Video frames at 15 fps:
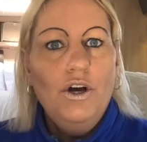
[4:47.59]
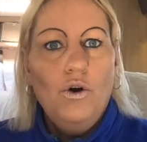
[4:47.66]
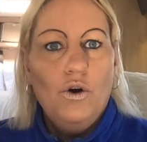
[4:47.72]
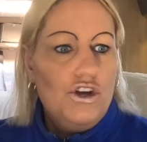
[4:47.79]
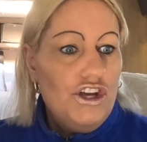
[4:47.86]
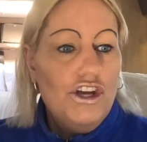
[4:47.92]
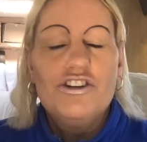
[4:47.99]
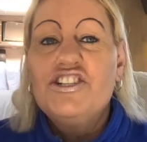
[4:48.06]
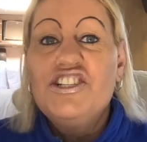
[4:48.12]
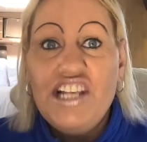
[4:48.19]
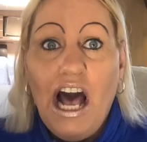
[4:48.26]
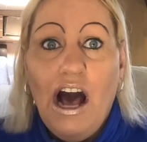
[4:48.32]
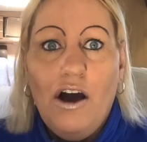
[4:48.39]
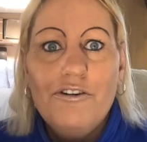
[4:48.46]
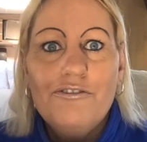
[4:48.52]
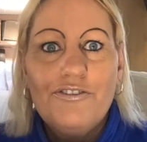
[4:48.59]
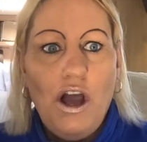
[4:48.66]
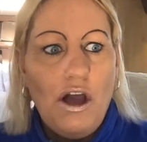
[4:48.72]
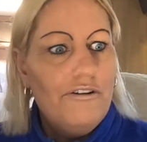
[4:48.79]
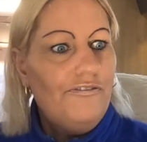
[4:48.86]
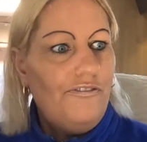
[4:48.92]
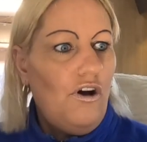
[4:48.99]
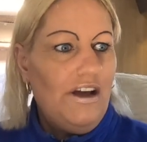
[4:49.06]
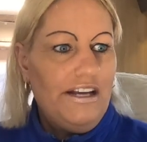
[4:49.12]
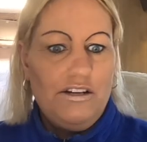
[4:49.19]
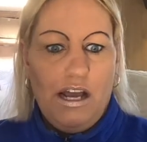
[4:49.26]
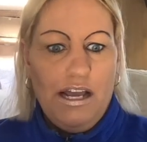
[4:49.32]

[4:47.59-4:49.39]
or yourself go and find,